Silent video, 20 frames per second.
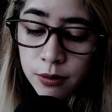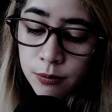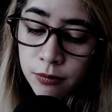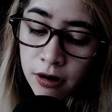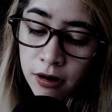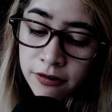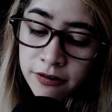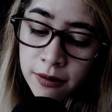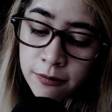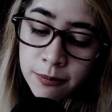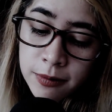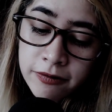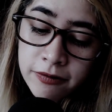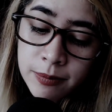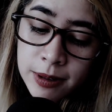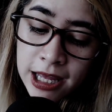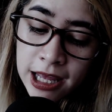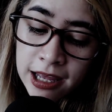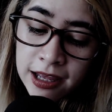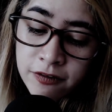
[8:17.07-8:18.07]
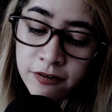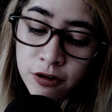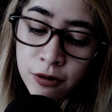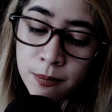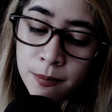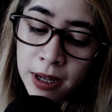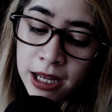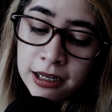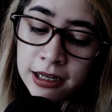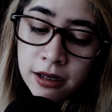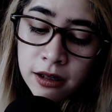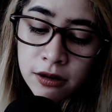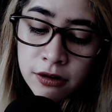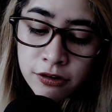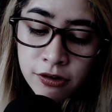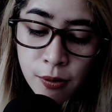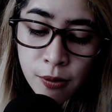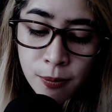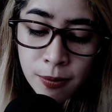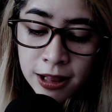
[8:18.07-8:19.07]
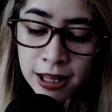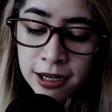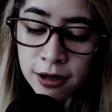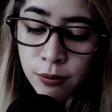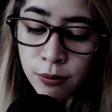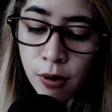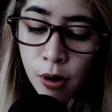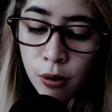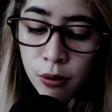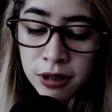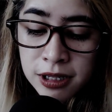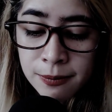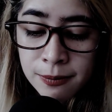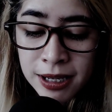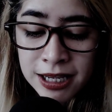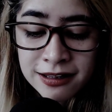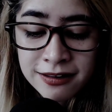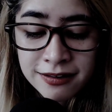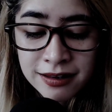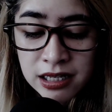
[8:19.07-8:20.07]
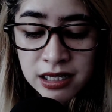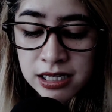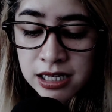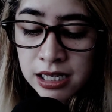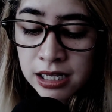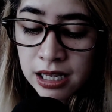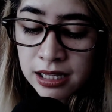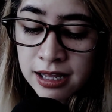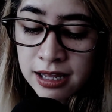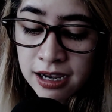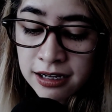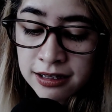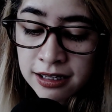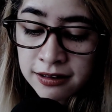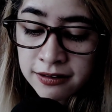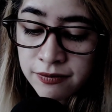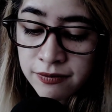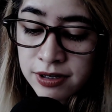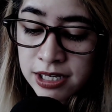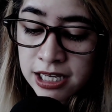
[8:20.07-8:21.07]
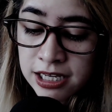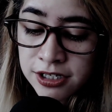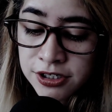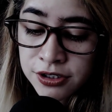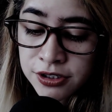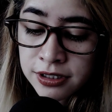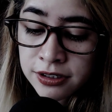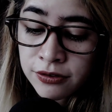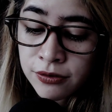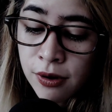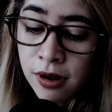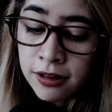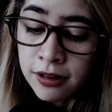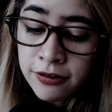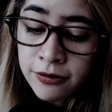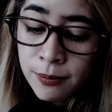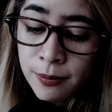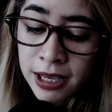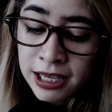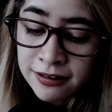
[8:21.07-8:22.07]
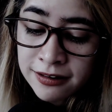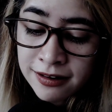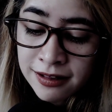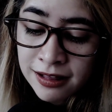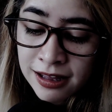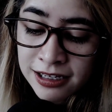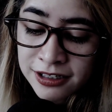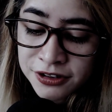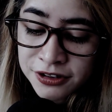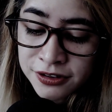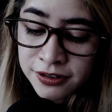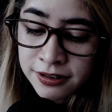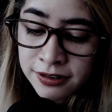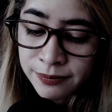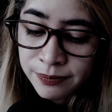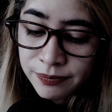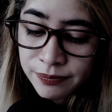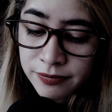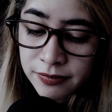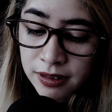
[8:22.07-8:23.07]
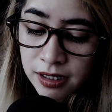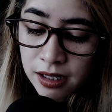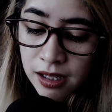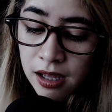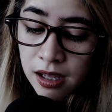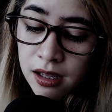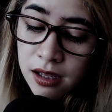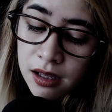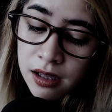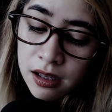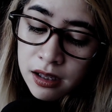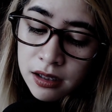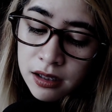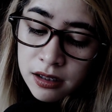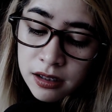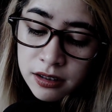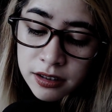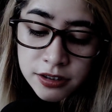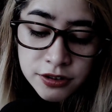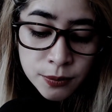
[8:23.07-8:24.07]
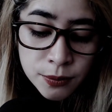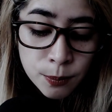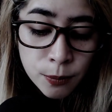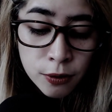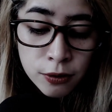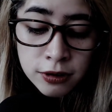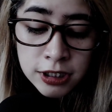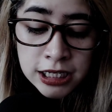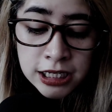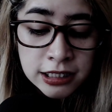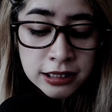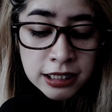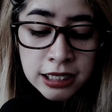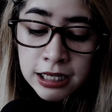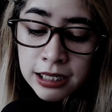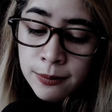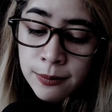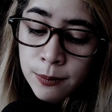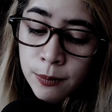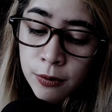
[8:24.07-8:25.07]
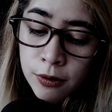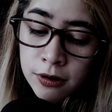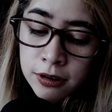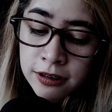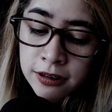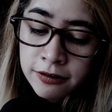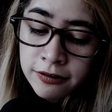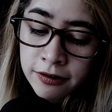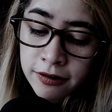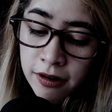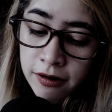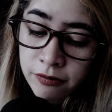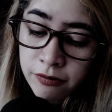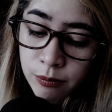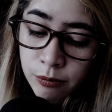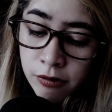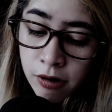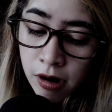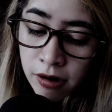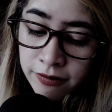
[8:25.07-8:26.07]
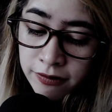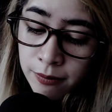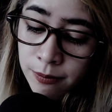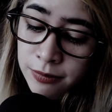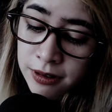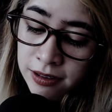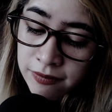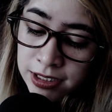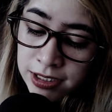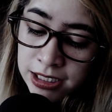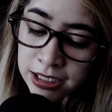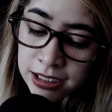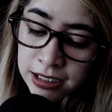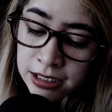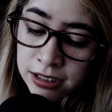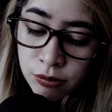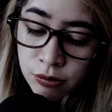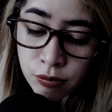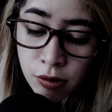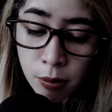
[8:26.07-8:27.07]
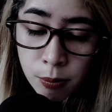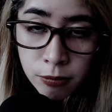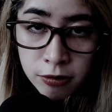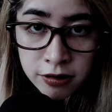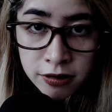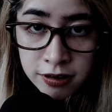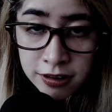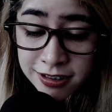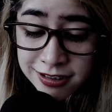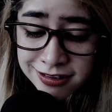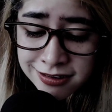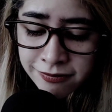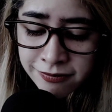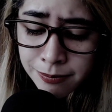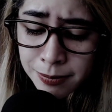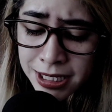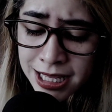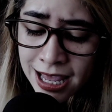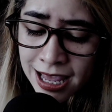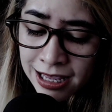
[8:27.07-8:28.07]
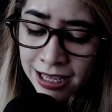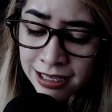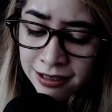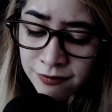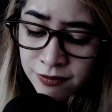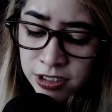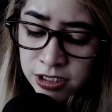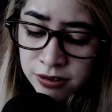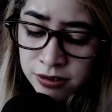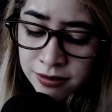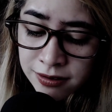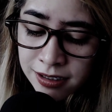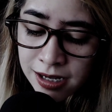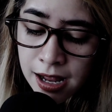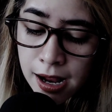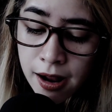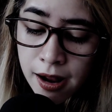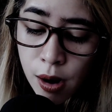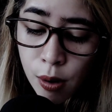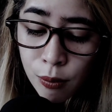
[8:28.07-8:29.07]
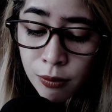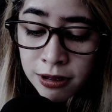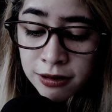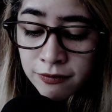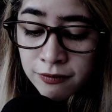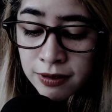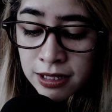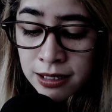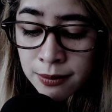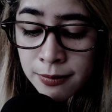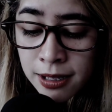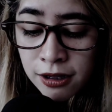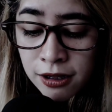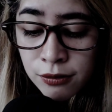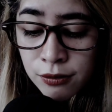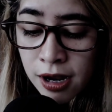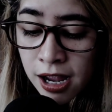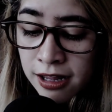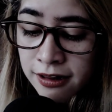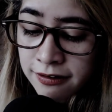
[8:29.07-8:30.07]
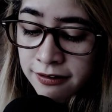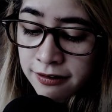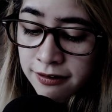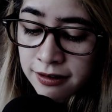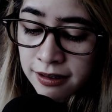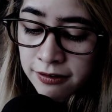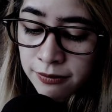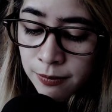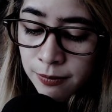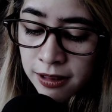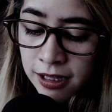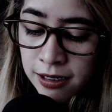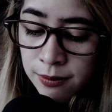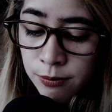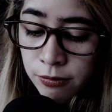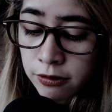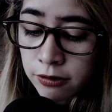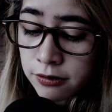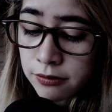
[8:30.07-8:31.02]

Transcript: Proceptive behavior may also play a role in mate seeking and identification, as well as mate selection. Supporting the importance of proceptivity in reproductive behavior, when female rats display